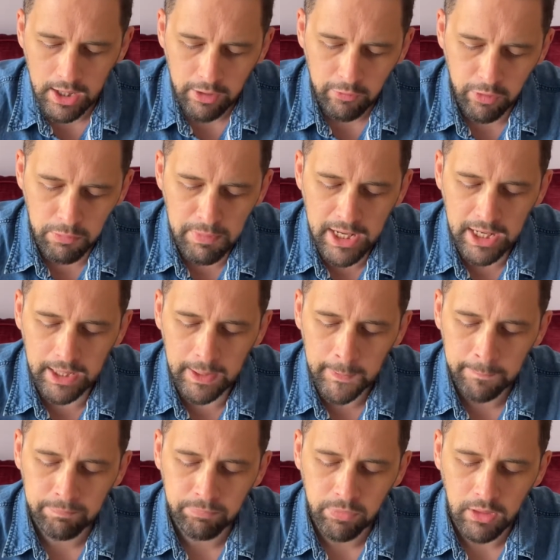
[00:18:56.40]
For me,
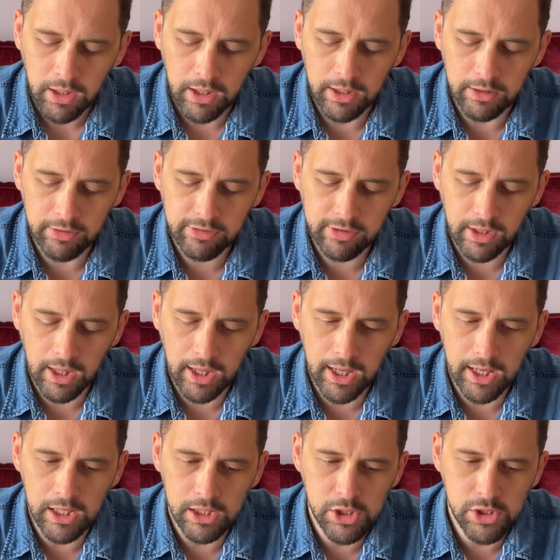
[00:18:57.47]
it's
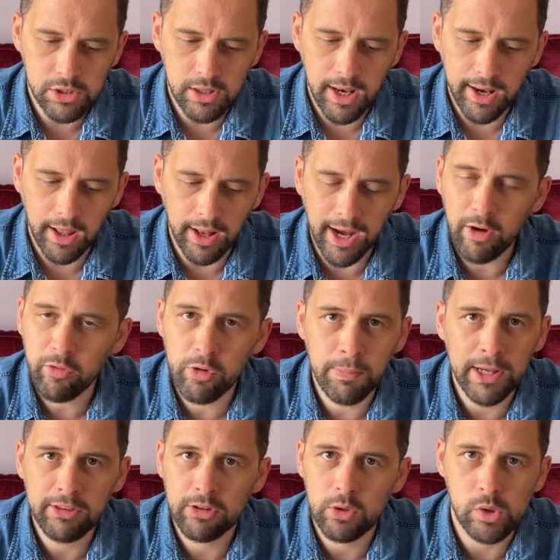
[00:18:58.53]
an alphabetical